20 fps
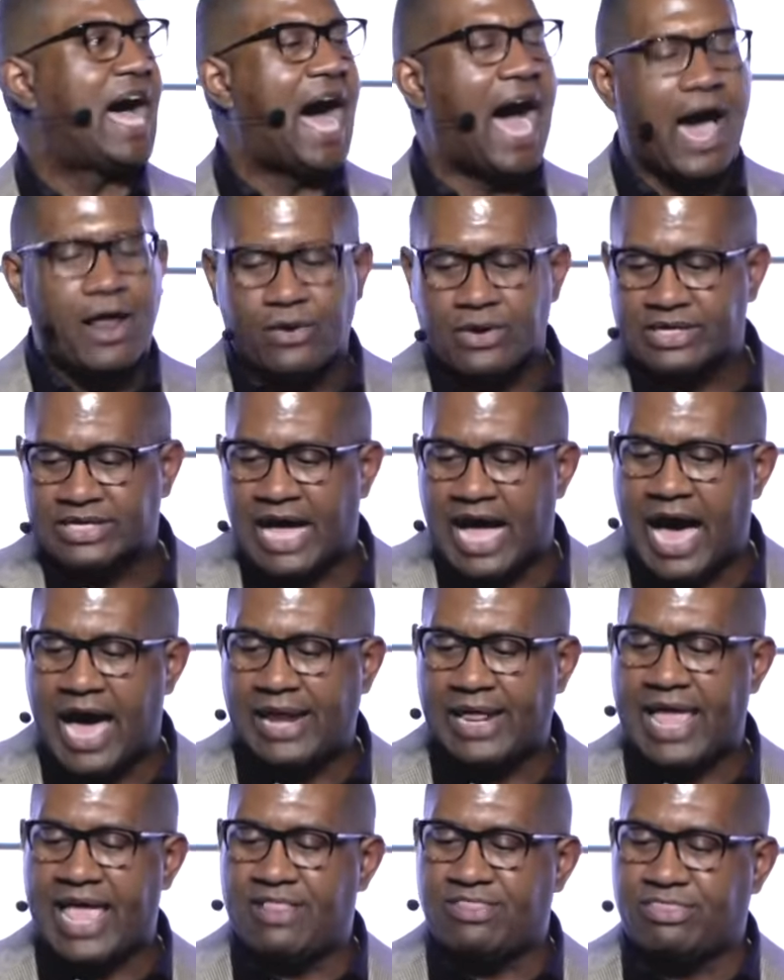to honor
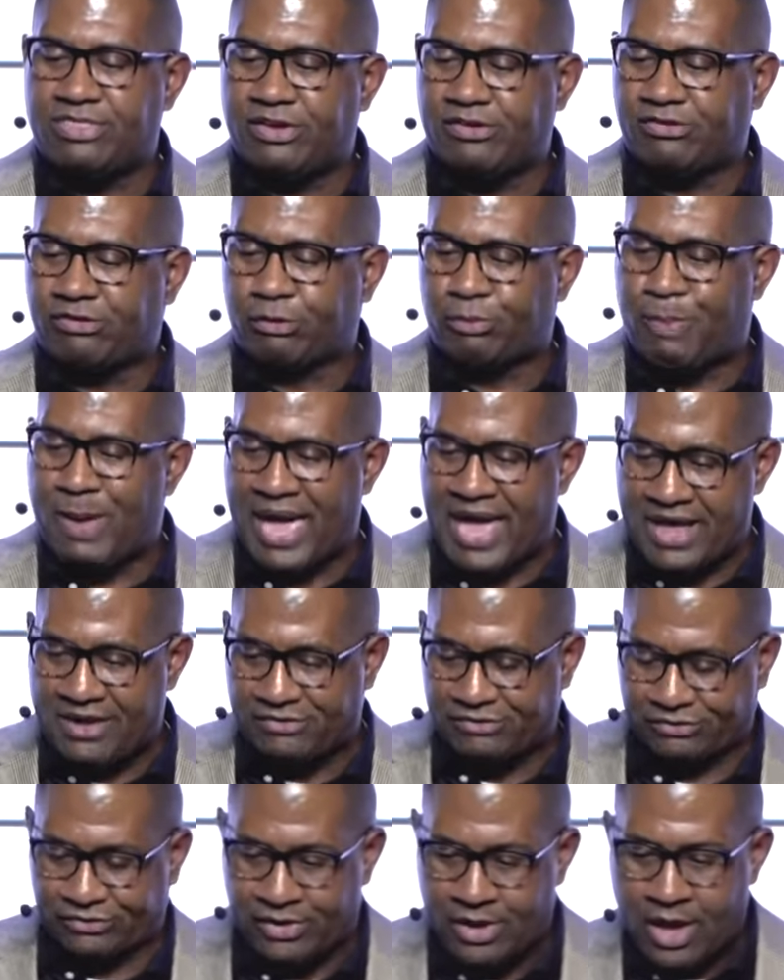God in this
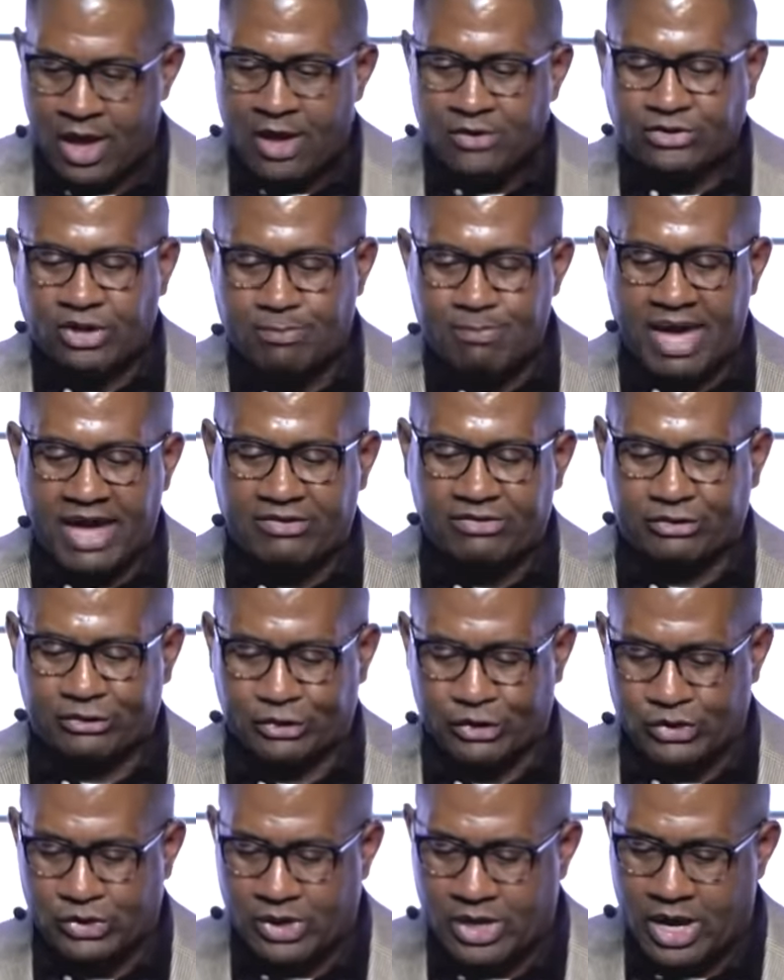space to make
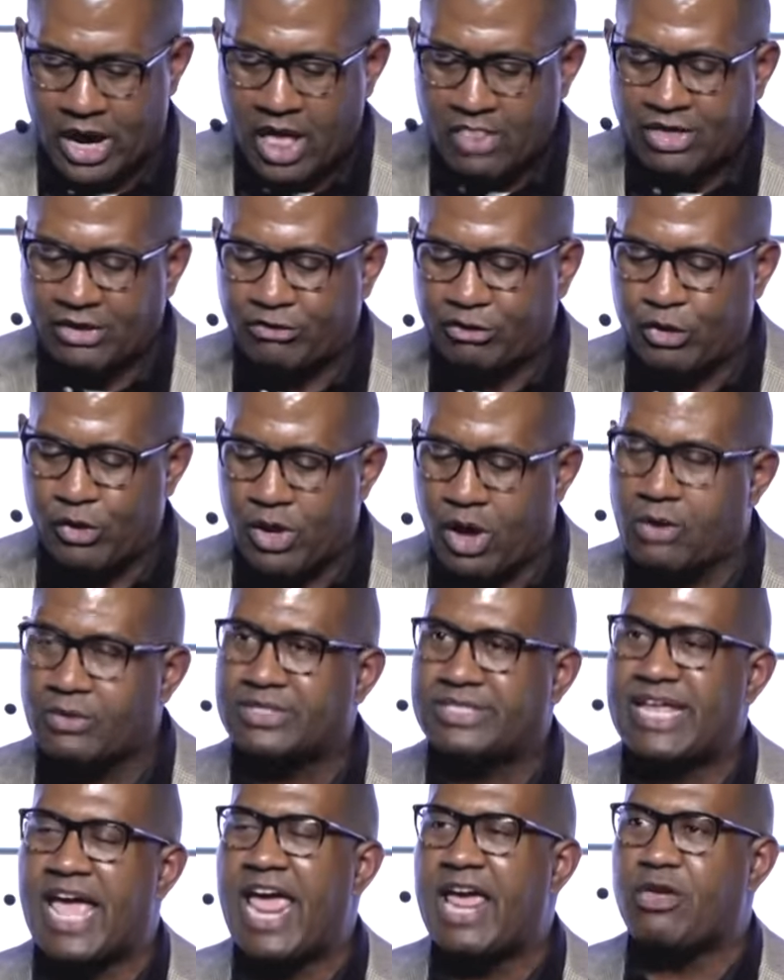sure that you
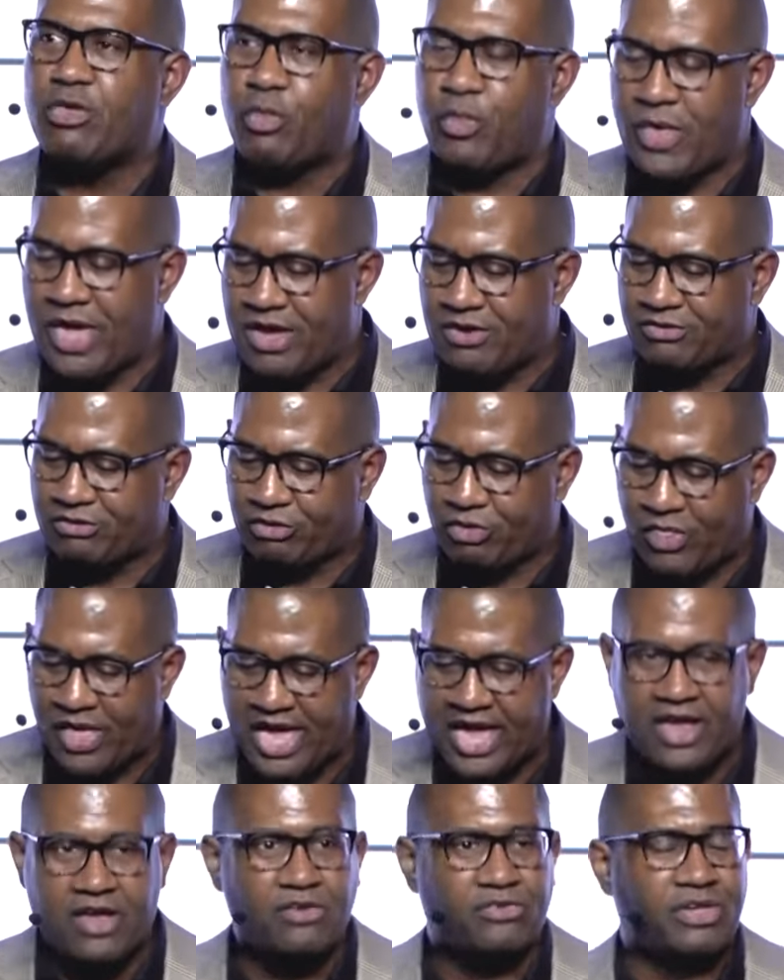don't take these
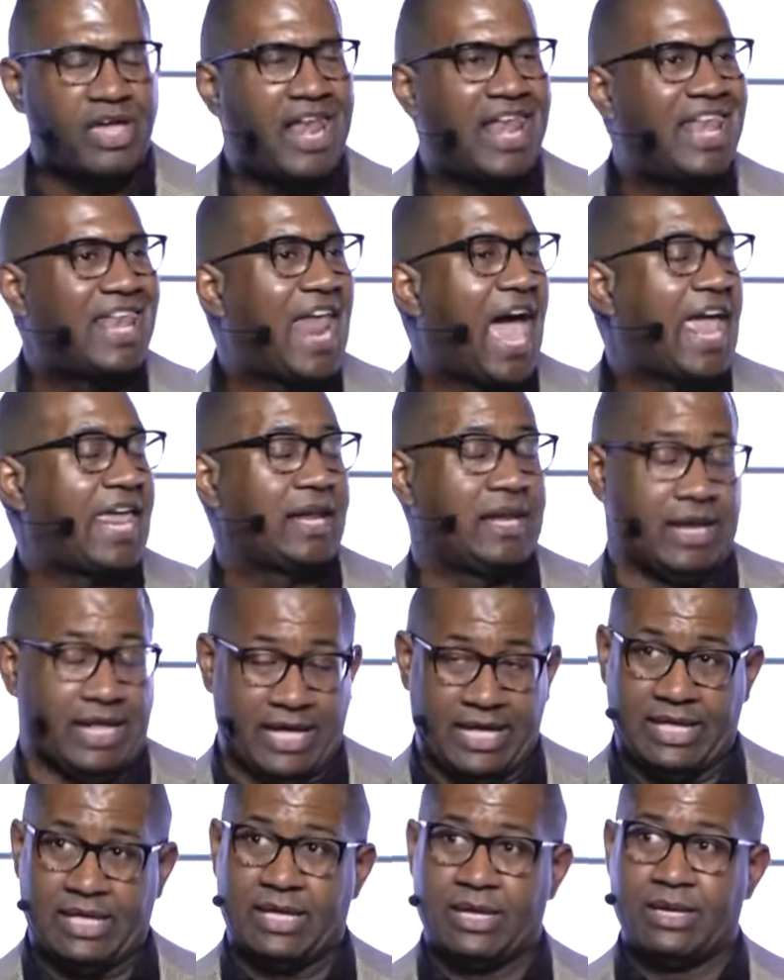things
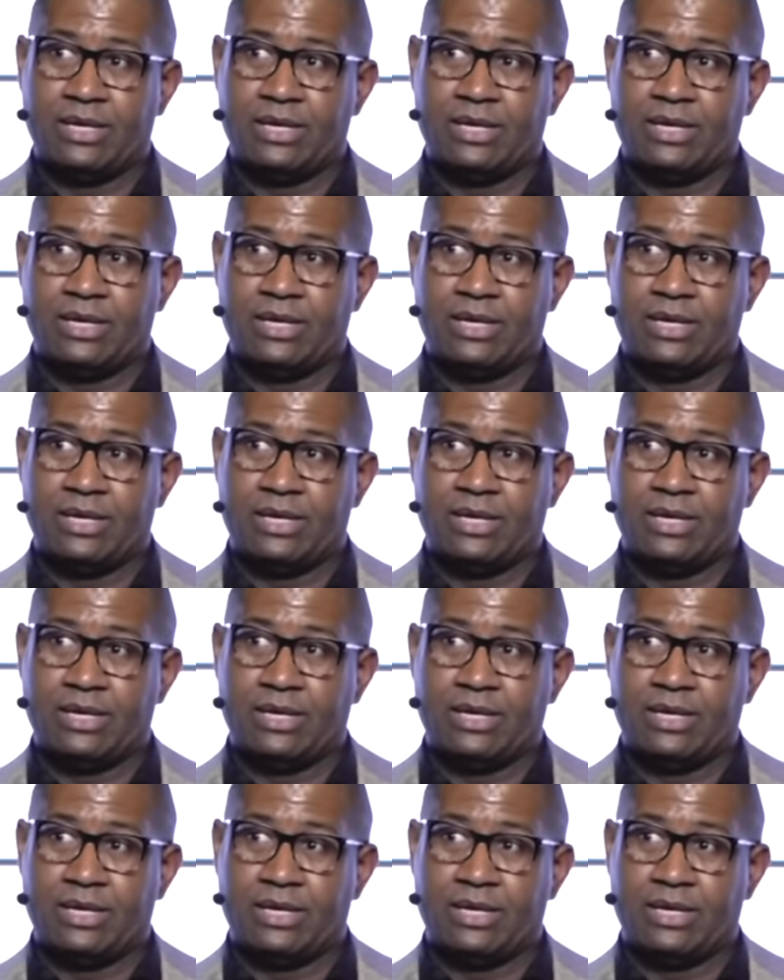lightly.